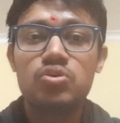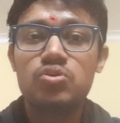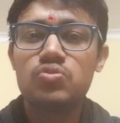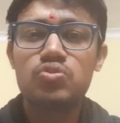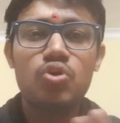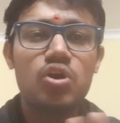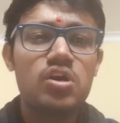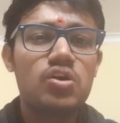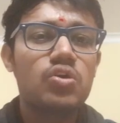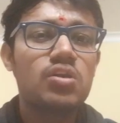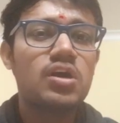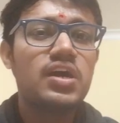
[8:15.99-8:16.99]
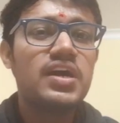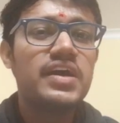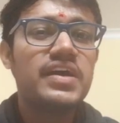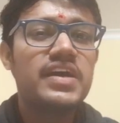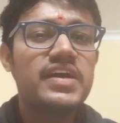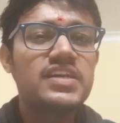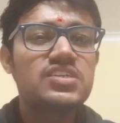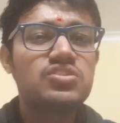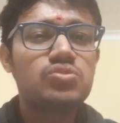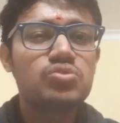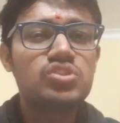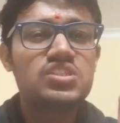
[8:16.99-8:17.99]
No, not at all. It's
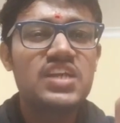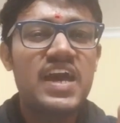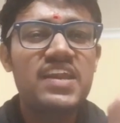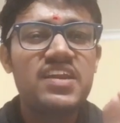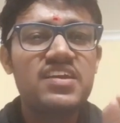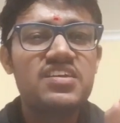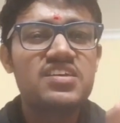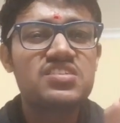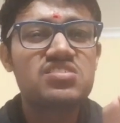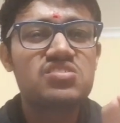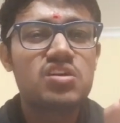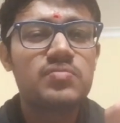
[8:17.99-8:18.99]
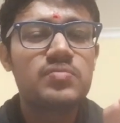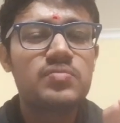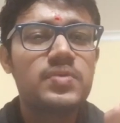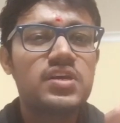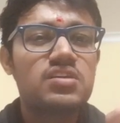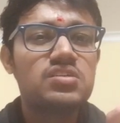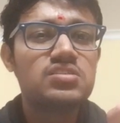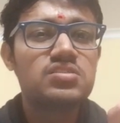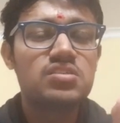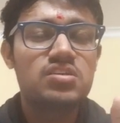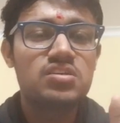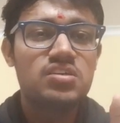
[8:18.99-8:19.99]
those tiny dust
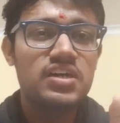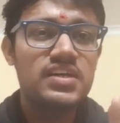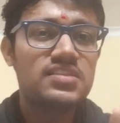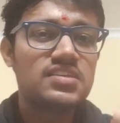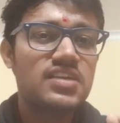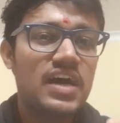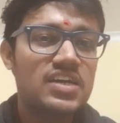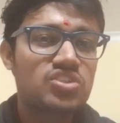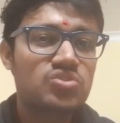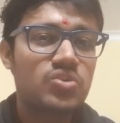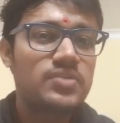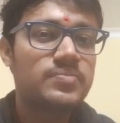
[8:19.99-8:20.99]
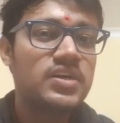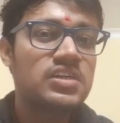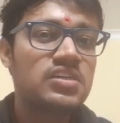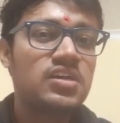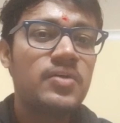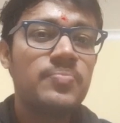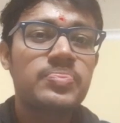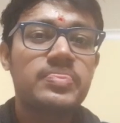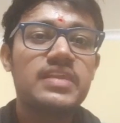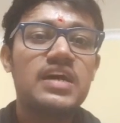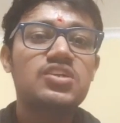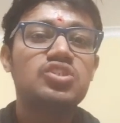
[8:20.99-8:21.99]
troublemakers in that asteroid belt
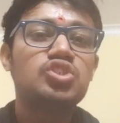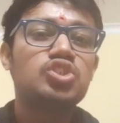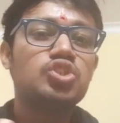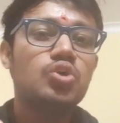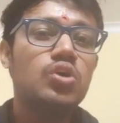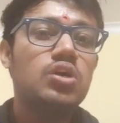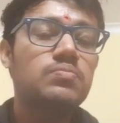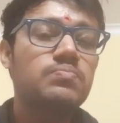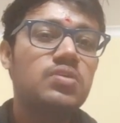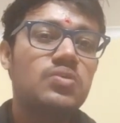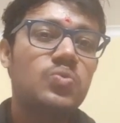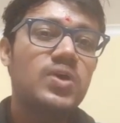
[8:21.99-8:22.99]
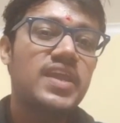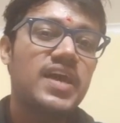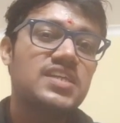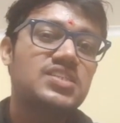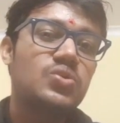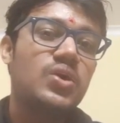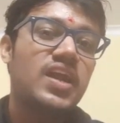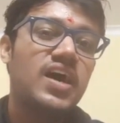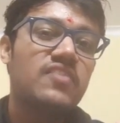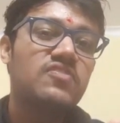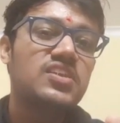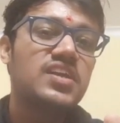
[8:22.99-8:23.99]
that show up when asteroids
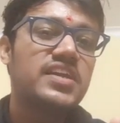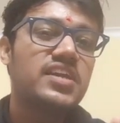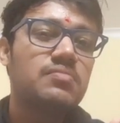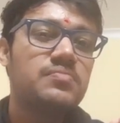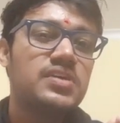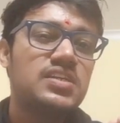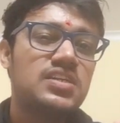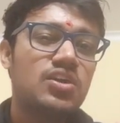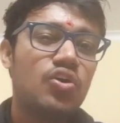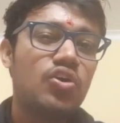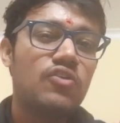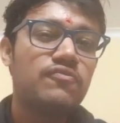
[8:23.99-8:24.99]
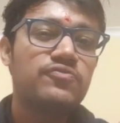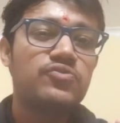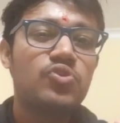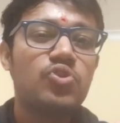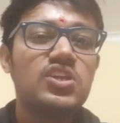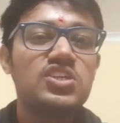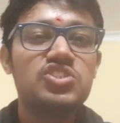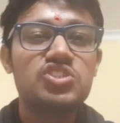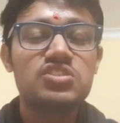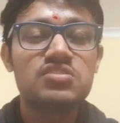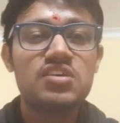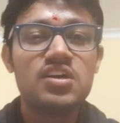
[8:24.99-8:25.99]
have a little bit of
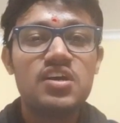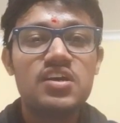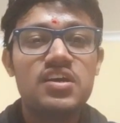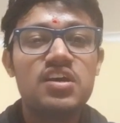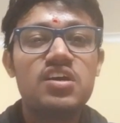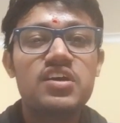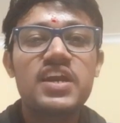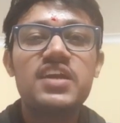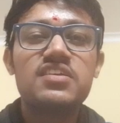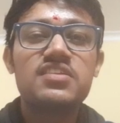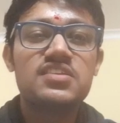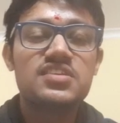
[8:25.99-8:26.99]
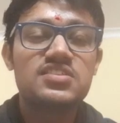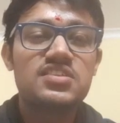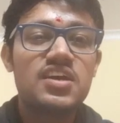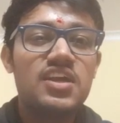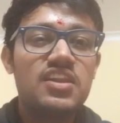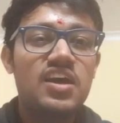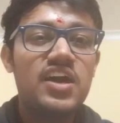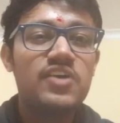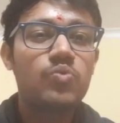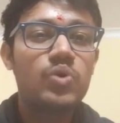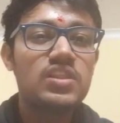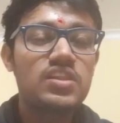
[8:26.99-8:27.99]
collision randomness,
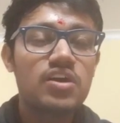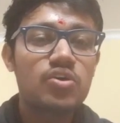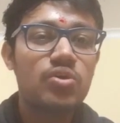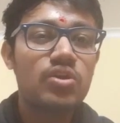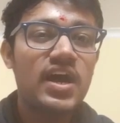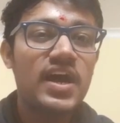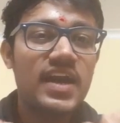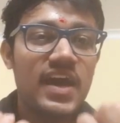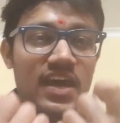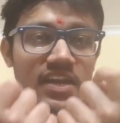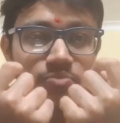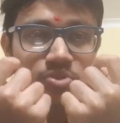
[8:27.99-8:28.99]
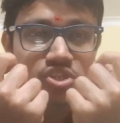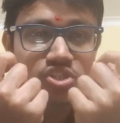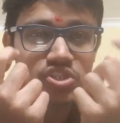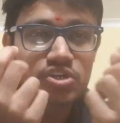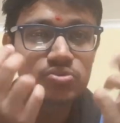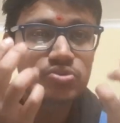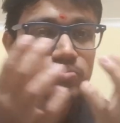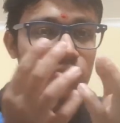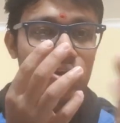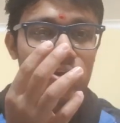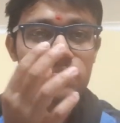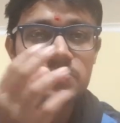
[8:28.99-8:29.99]
like when they collide and burst into
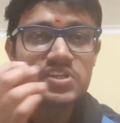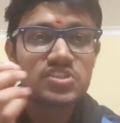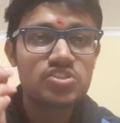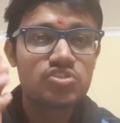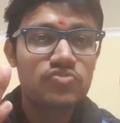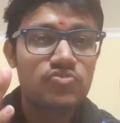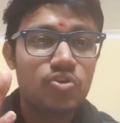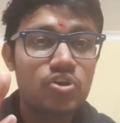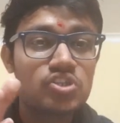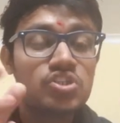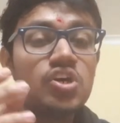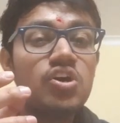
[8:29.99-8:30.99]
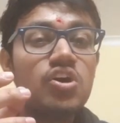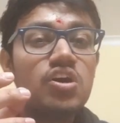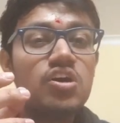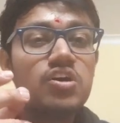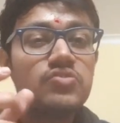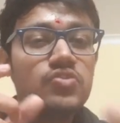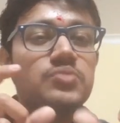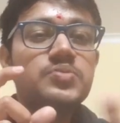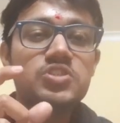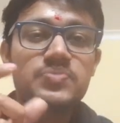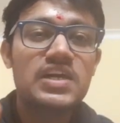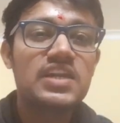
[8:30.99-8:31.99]
small pieces of rocks. For
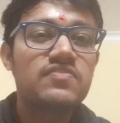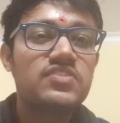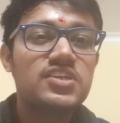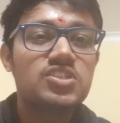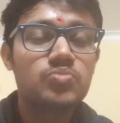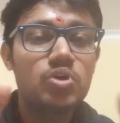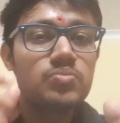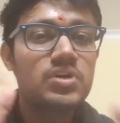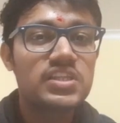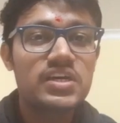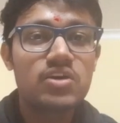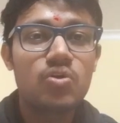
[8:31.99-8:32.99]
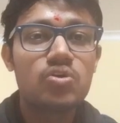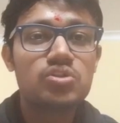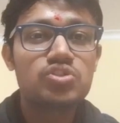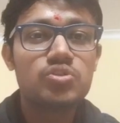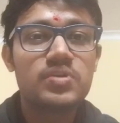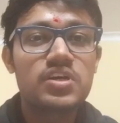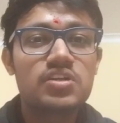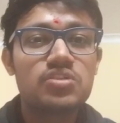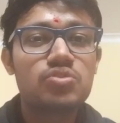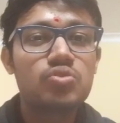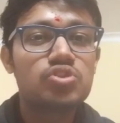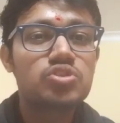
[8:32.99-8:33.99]
perspective, they are small, but they are also big.
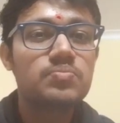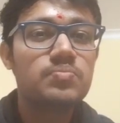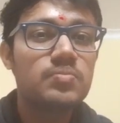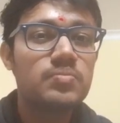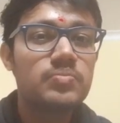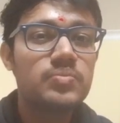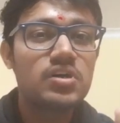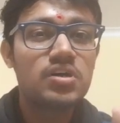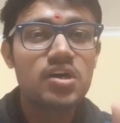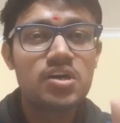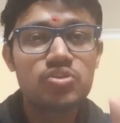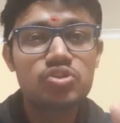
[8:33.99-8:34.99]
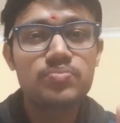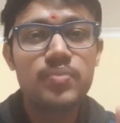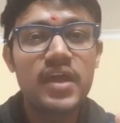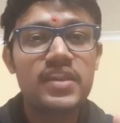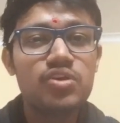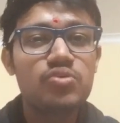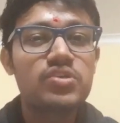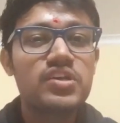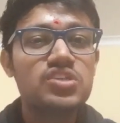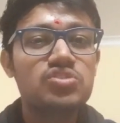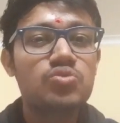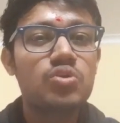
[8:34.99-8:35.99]
Those minute
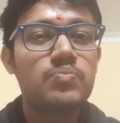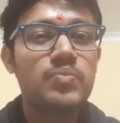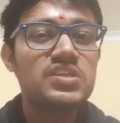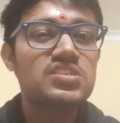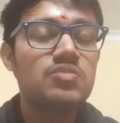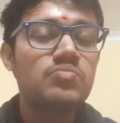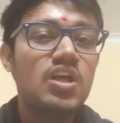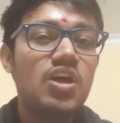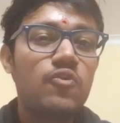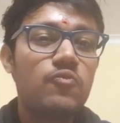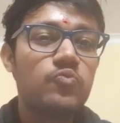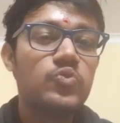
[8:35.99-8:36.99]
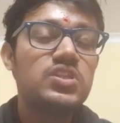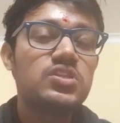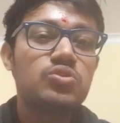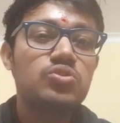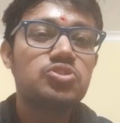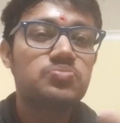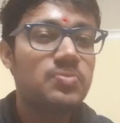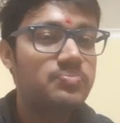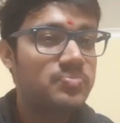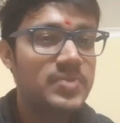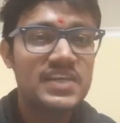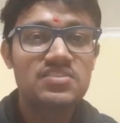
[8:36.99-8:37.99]
grains could mess up with your
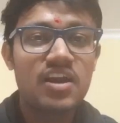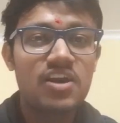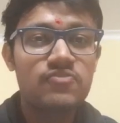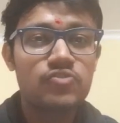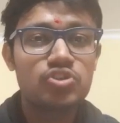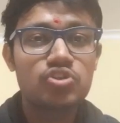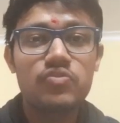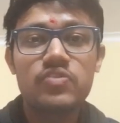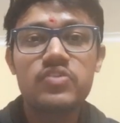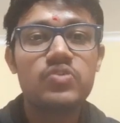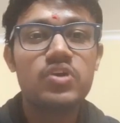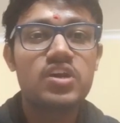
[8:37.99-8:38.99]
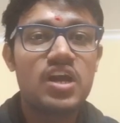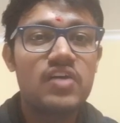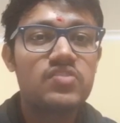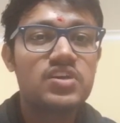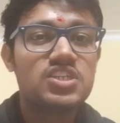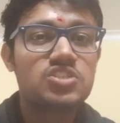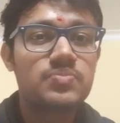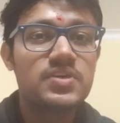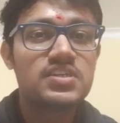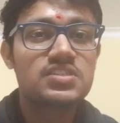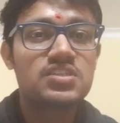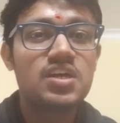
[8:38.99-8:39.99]
spacecraft for sure if you are traveling in
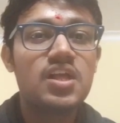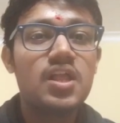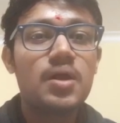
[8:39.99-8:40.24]
space.